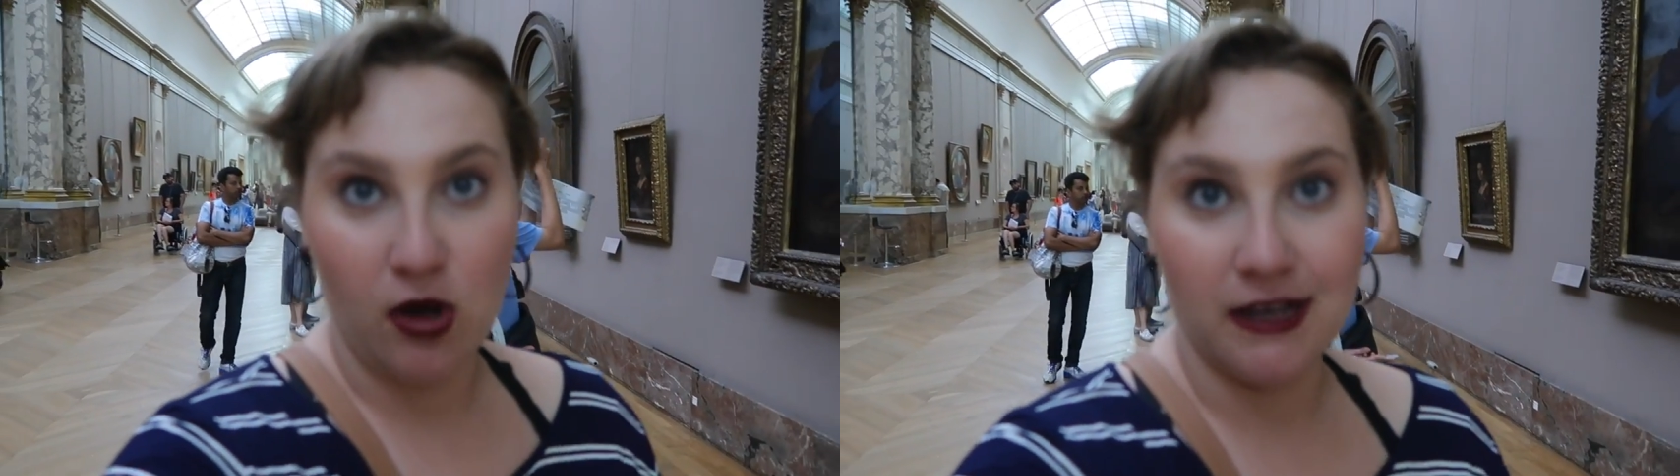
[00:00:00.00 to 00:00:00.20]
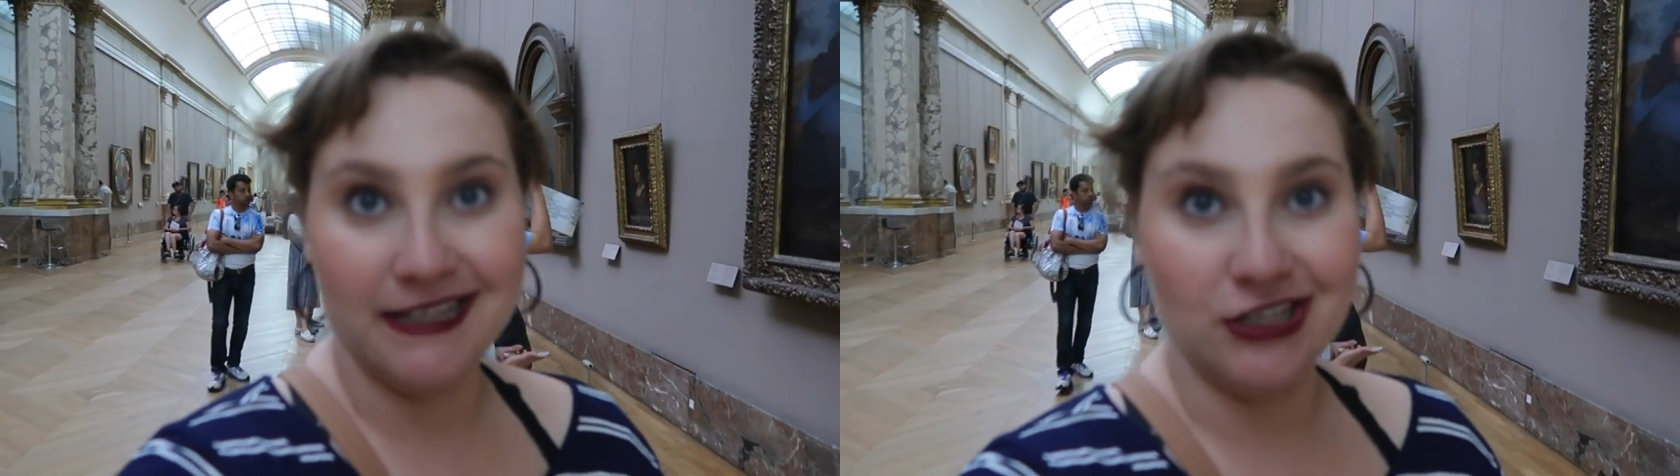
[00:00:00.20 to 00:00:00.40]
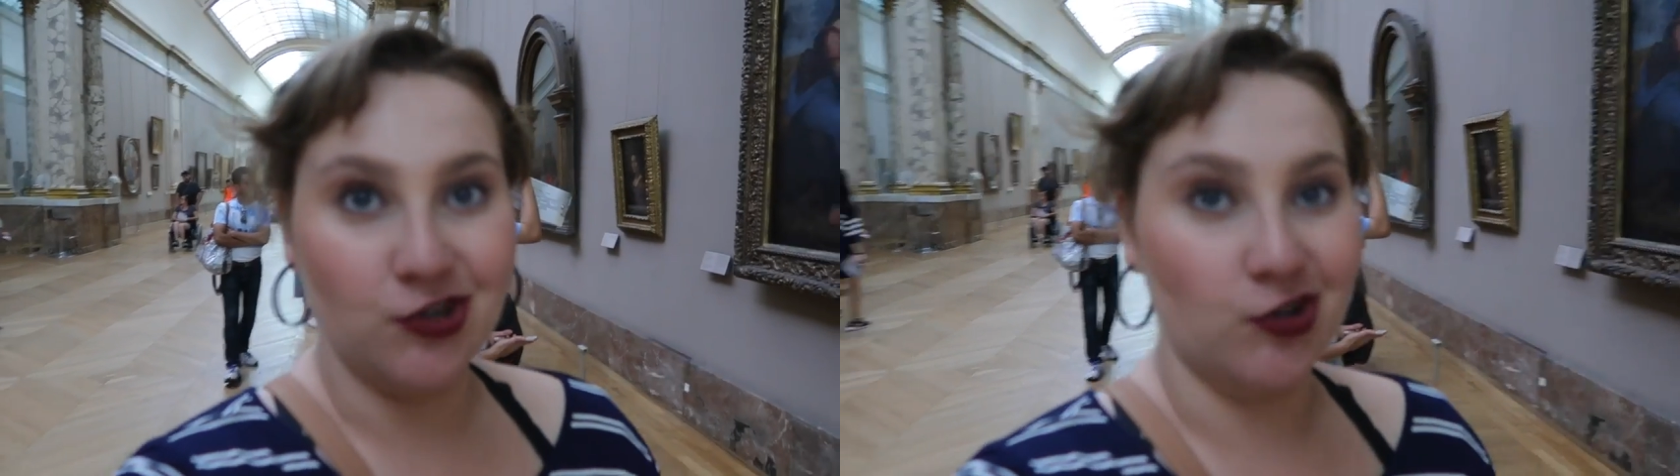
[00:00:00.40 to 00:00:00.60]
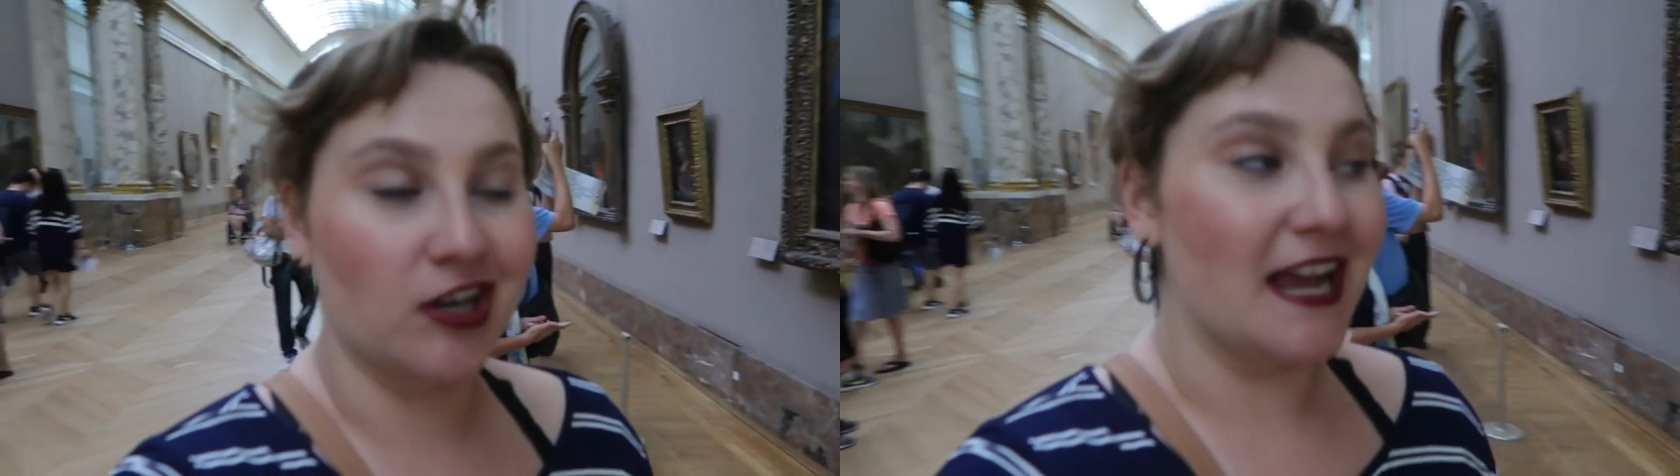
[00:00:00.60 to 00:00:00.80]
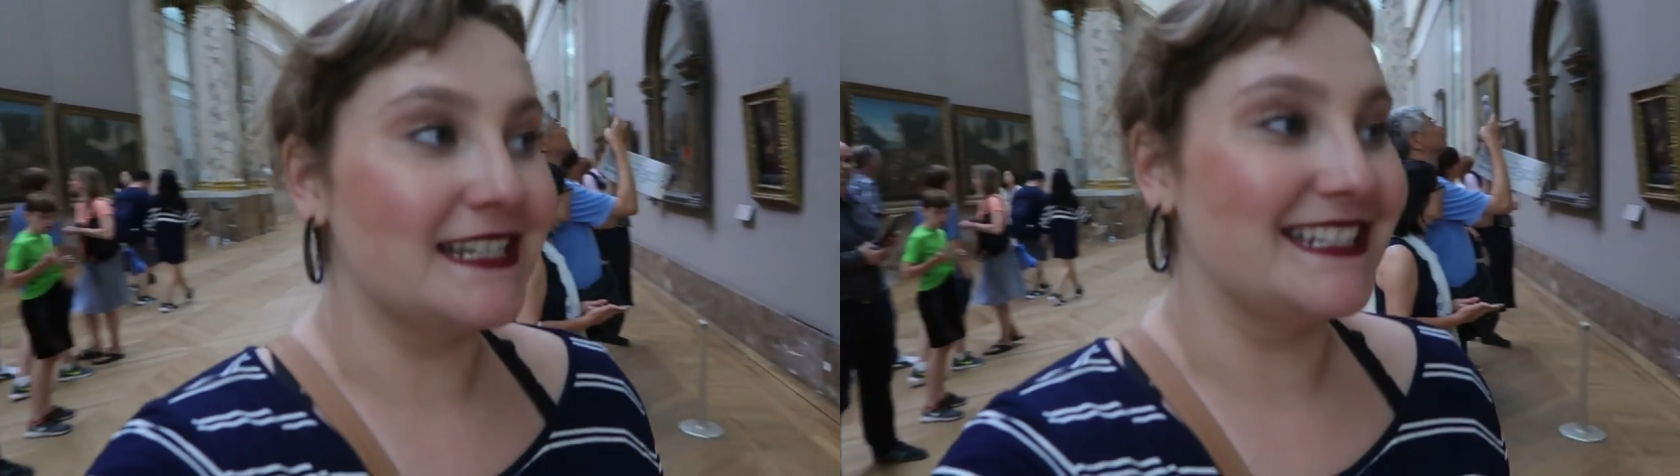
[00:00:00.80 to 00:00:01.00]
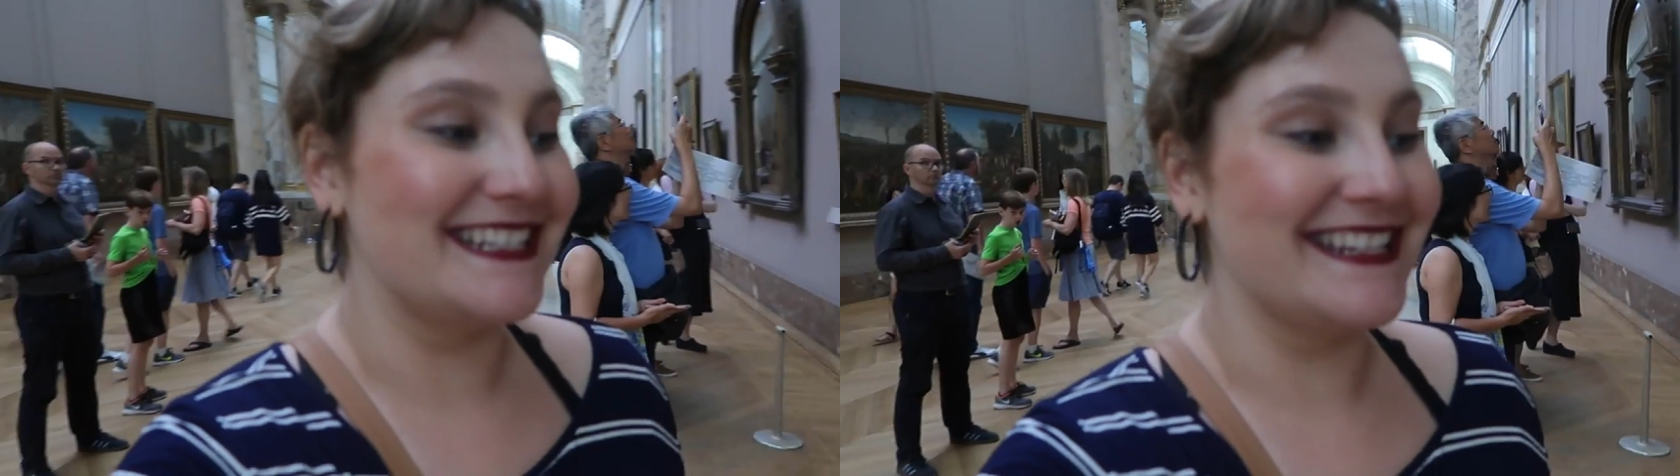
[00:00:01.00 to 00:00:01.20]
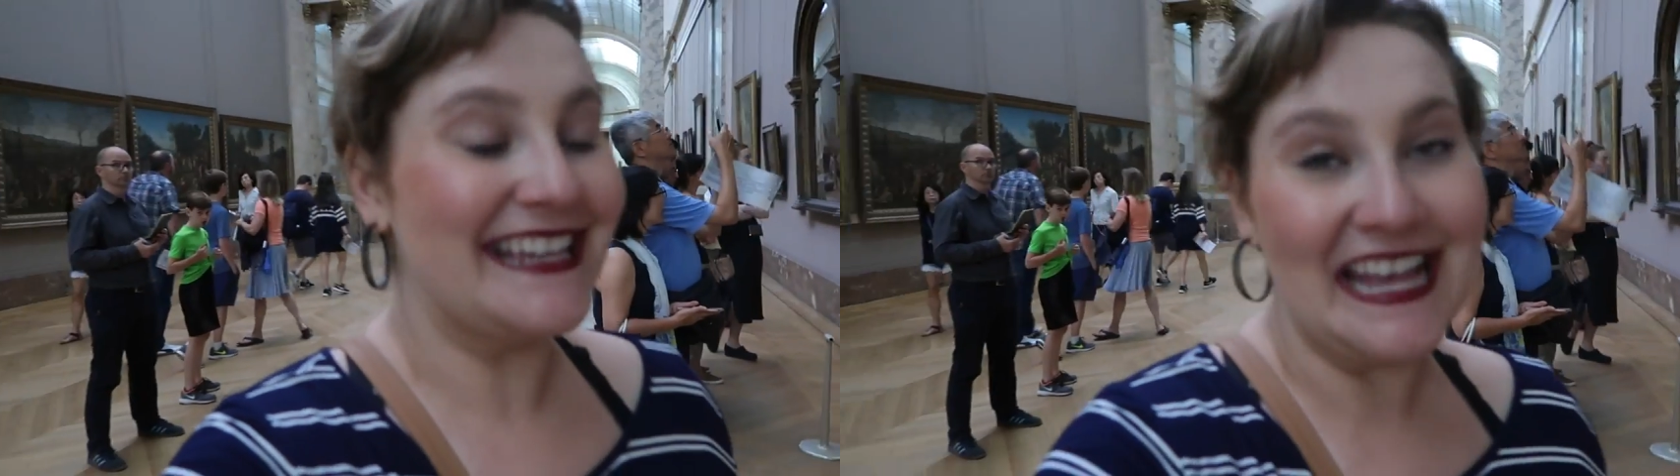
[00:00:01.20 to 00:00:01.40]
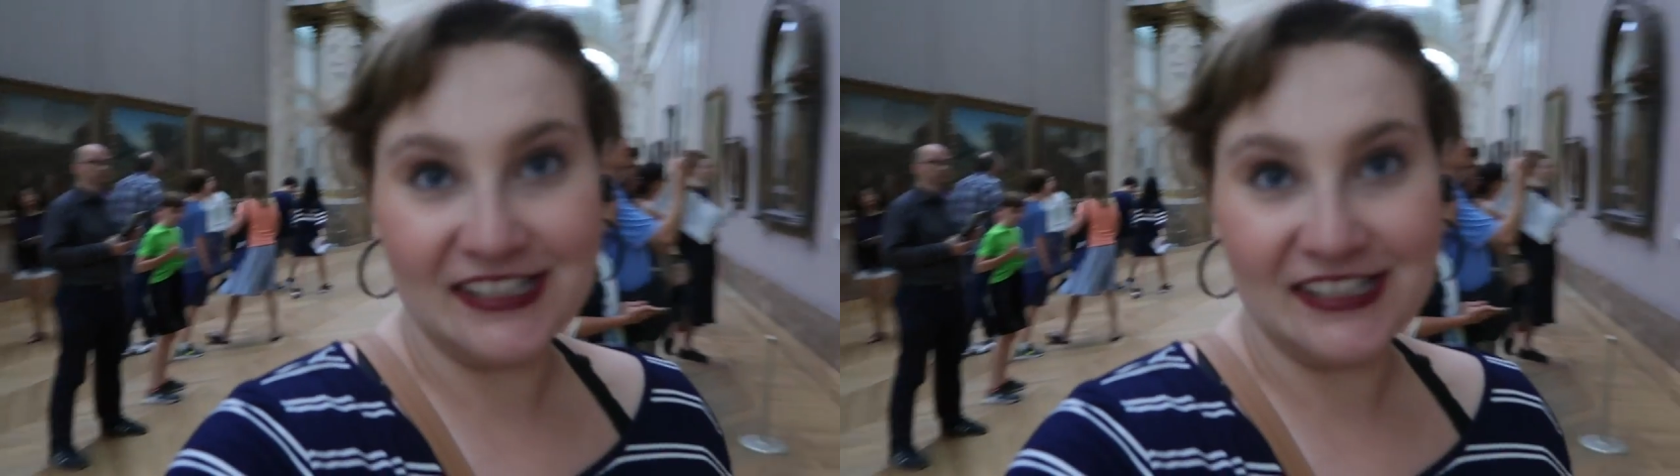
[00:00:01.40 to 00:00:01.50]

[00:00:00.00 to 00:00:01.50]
walking tour I did